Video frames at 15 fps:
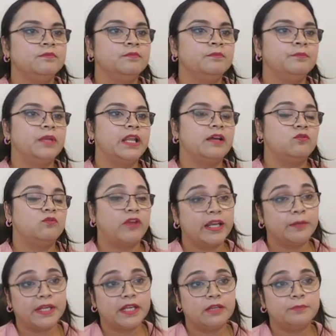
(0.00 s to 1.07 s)
White
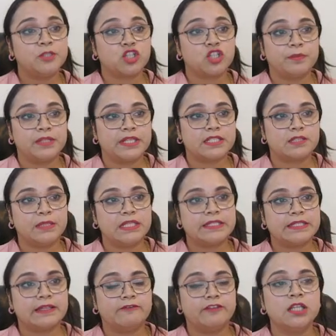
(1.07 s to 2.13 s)
played bishop takes
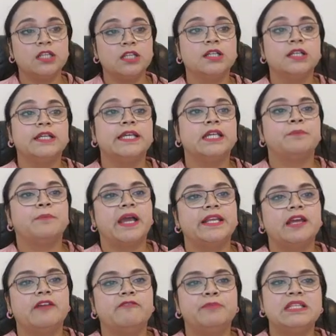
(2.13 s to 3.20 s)
b7. It might
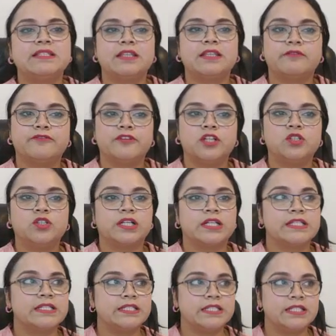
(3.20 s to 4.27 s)
have been safer to
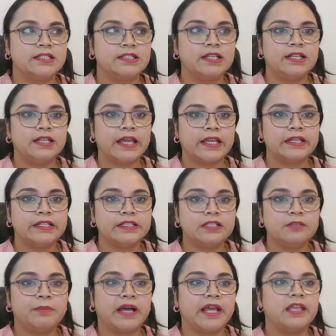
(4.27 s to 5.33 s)
concede the diagonal
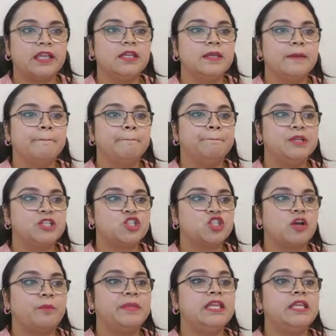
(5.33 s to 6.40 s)
by bishop
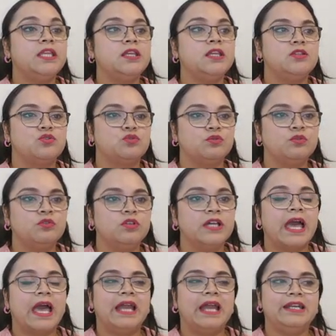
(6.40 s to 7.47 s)
e2
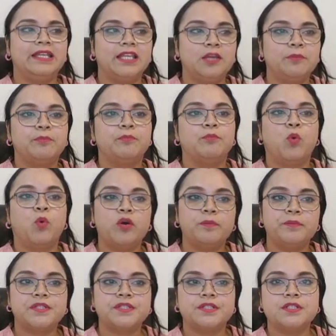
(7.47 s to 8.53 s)
and keep more
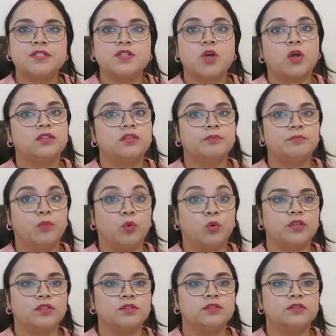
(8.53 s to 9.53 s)
pieces on the board.